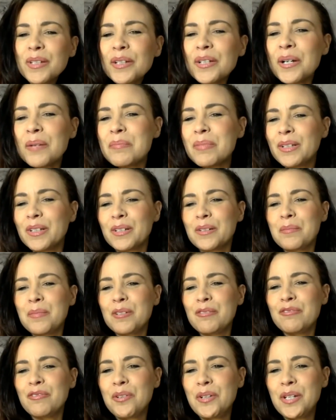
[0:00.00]
it up a little
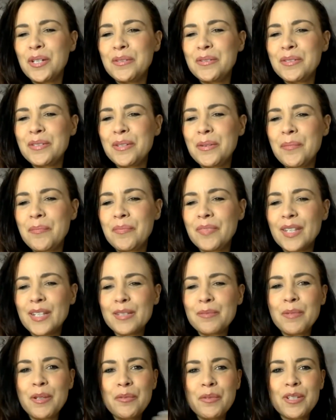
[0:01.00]
bit for you. So
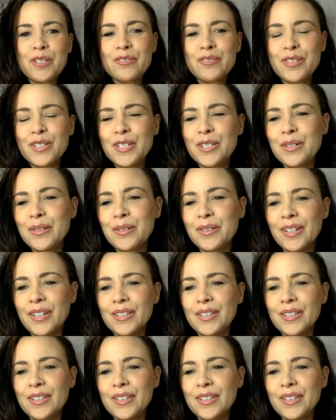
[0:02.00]
that's my wish for you.